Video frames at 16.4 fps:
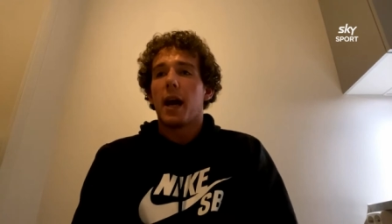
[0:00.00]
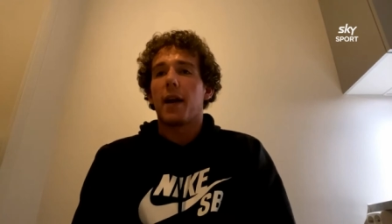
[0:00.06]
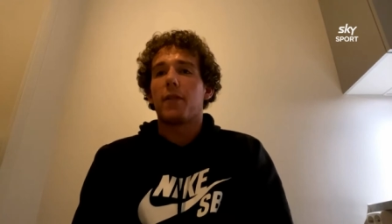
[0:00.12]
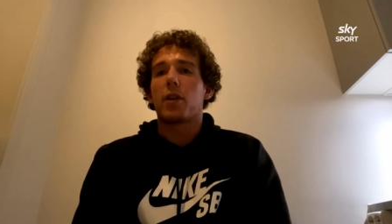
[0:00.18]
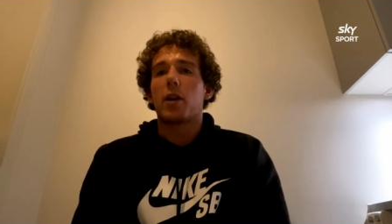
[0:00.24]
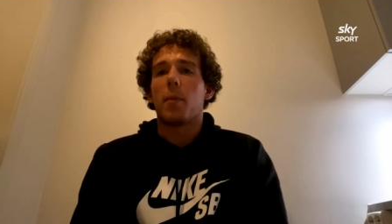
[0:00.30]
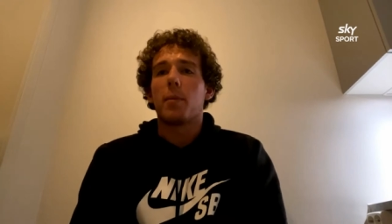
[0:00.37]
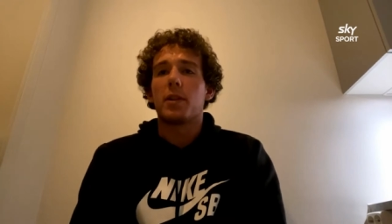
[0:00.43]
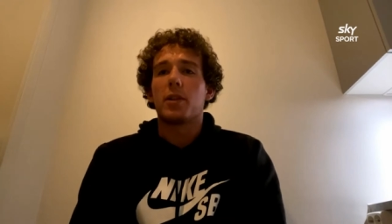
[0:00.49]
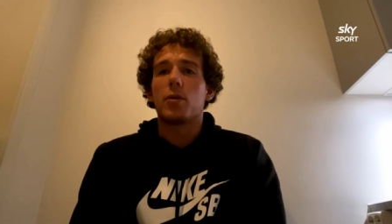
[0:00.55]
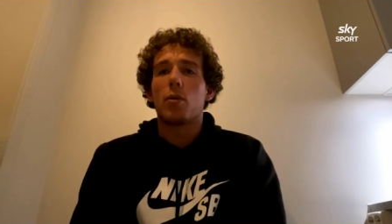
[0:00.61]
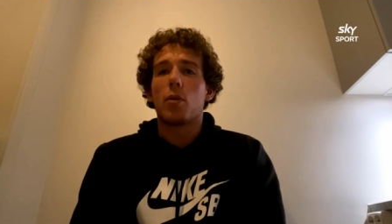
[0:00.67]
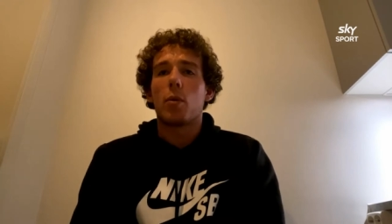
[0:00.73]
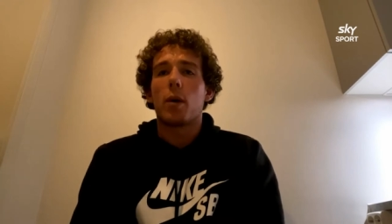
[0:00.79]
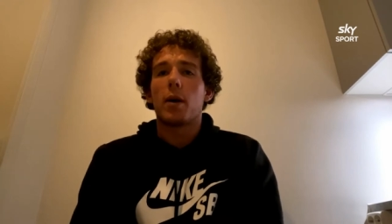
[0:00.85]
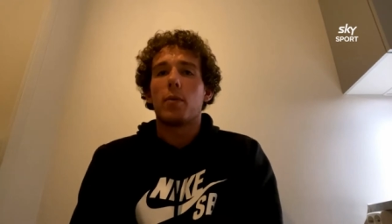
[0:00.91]
out of coming to
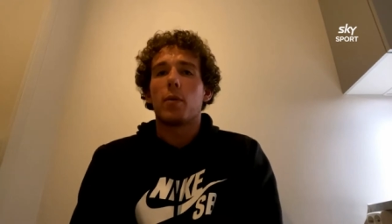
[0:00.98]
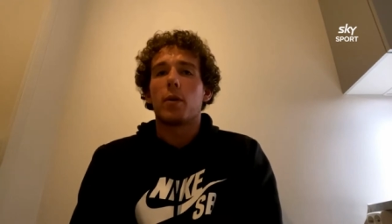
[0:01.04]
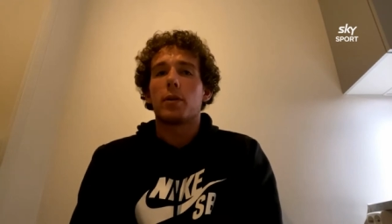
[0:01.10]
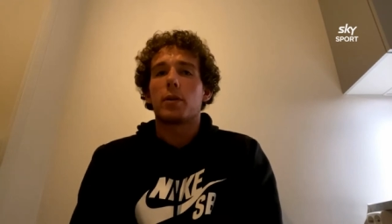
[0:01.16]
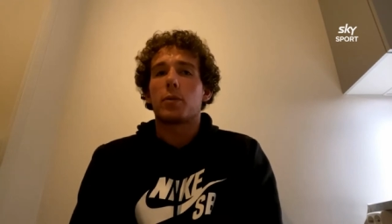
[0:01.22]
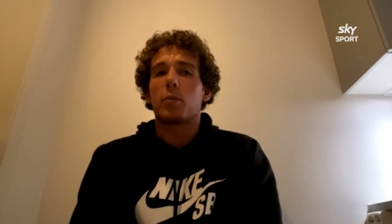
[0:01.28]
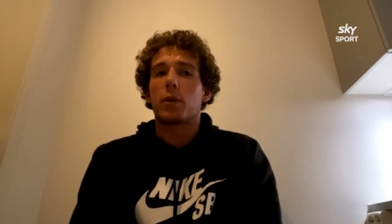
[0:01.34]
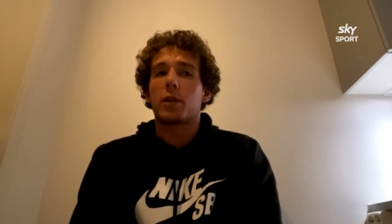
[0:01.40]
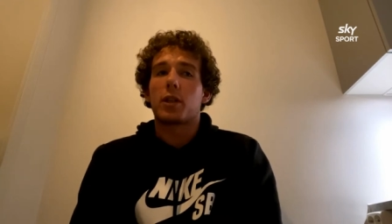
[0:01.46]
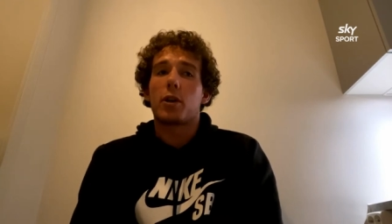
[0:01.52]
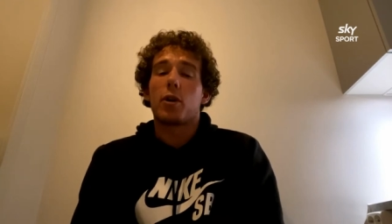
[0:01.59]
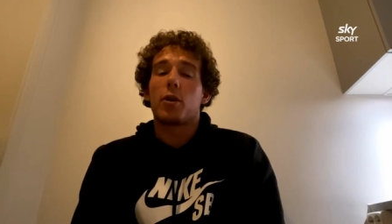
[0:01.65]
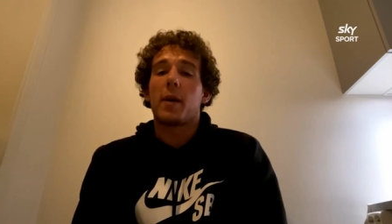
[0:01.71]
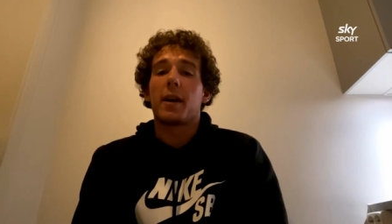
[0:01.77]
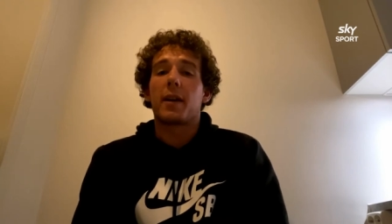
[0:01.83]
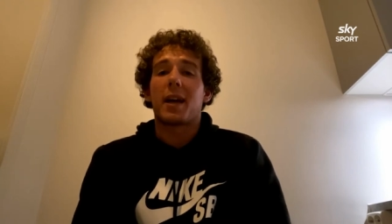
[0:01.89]
Norway was was a
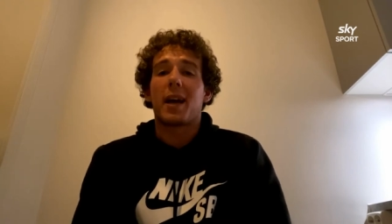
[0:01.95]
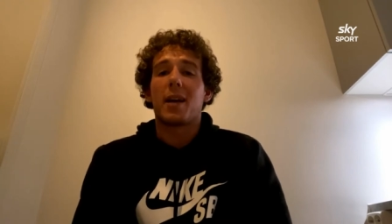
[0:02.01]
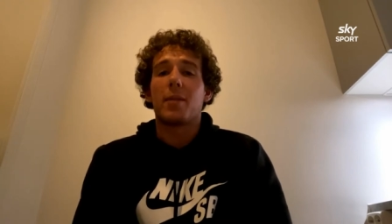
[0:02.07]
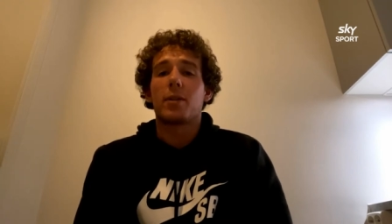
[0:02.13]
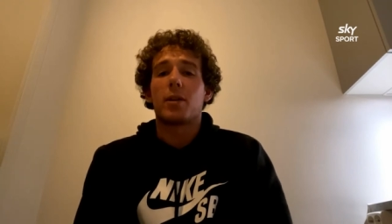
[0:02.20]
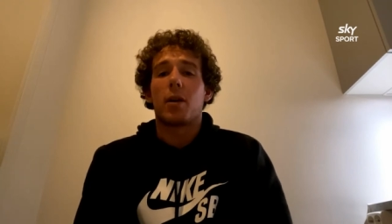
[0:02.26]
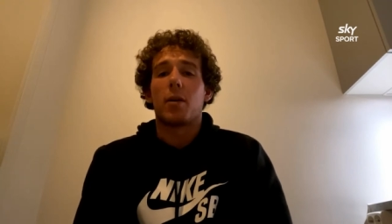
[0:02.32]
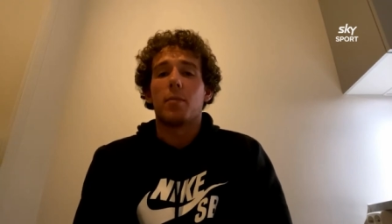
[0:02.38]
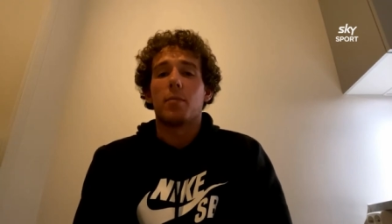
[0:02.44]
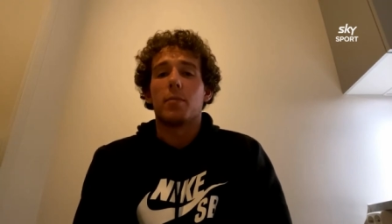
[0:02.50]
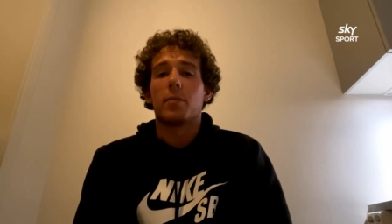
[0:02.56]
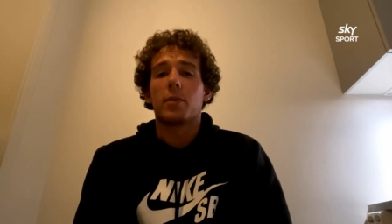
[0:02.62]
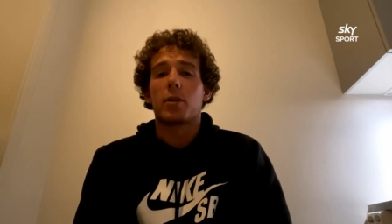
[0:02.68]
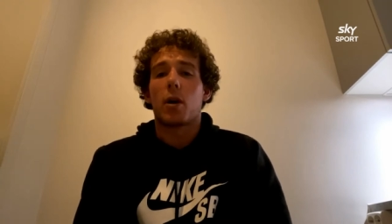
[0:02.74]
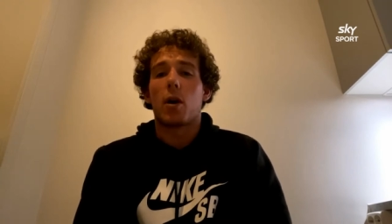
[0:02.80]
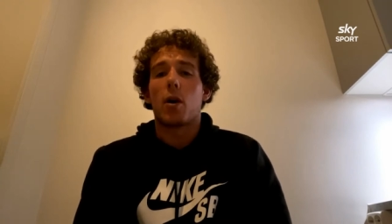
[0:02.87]
good amount of game time.
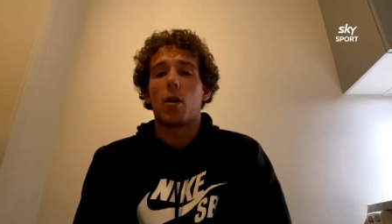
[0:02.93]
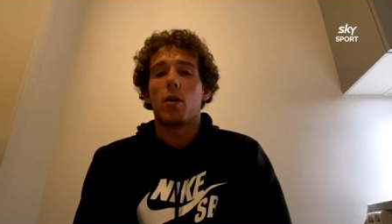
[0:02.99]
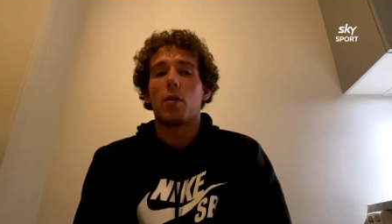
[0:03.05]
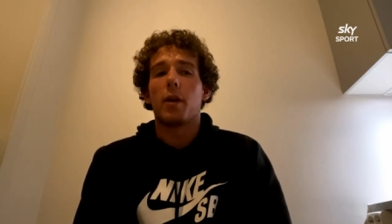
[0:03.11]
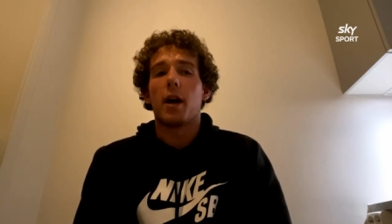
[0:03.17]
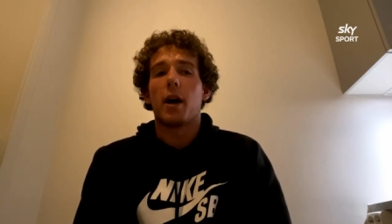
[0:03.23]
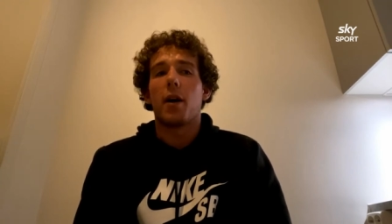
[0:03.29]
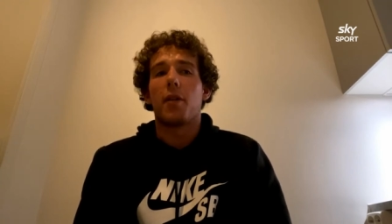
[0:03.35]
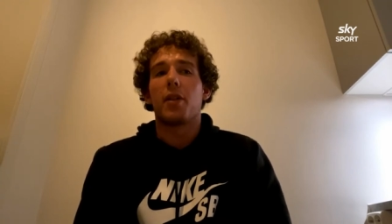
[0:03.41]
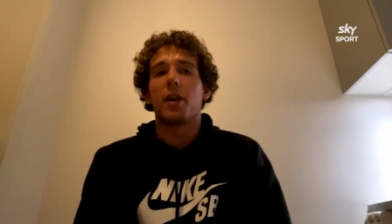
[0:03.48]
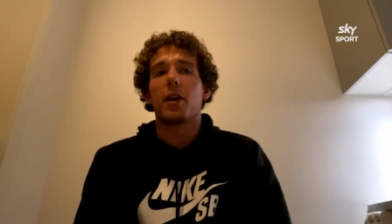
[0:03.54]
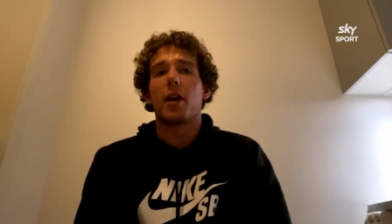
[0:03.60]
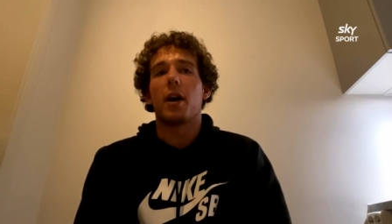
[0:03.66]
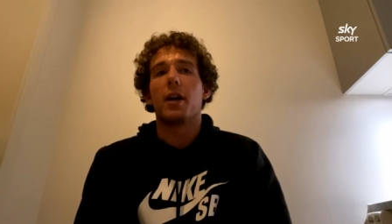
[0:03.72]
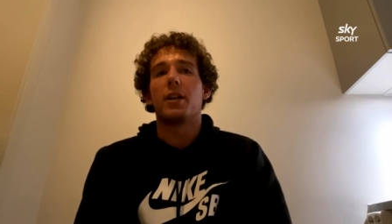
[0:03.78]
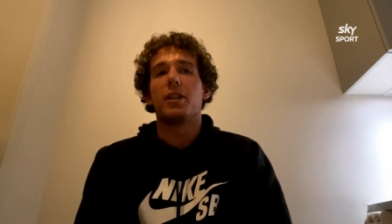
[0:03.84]
So yeah, I
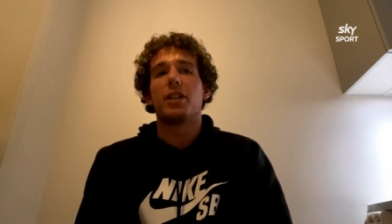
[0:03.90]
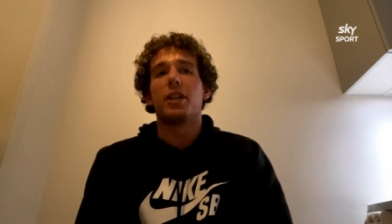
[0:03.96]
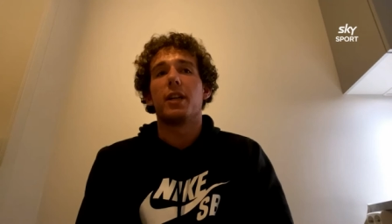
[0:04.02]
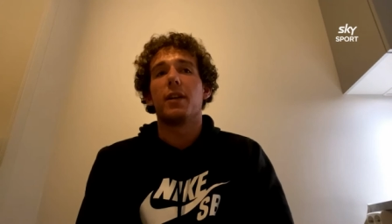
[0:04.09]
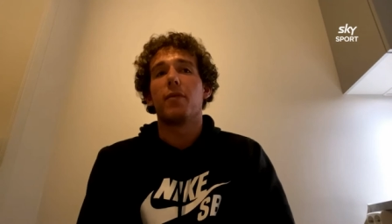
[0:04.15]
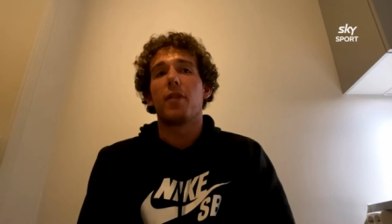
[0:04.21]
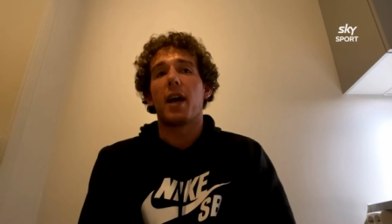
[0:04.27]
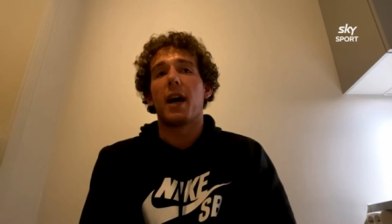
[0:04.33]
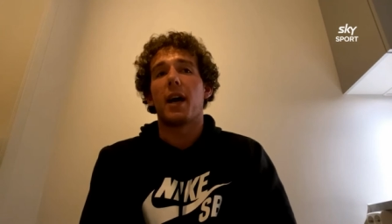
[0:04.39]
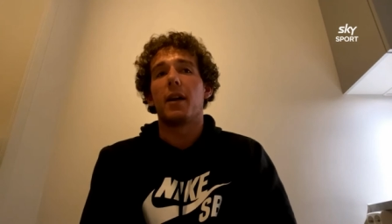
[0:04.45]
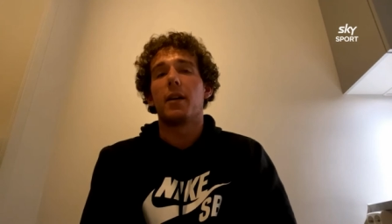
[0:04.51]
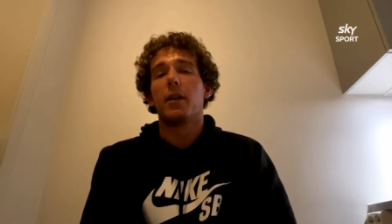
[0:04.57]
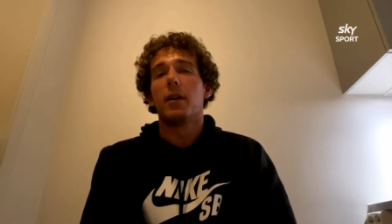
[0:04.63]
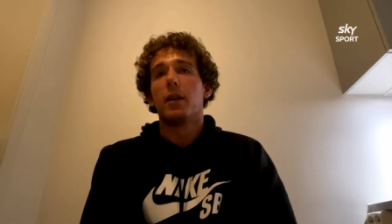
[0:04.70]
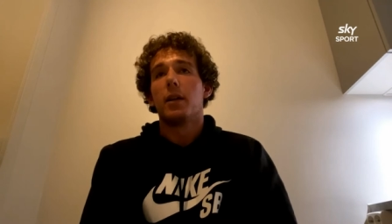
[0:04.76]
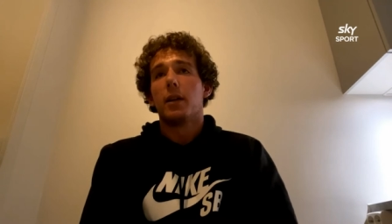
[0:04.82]
think I achieved
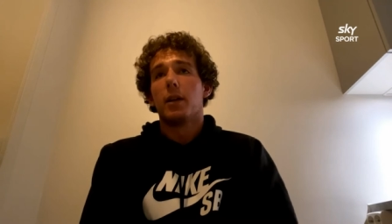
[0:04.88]
that.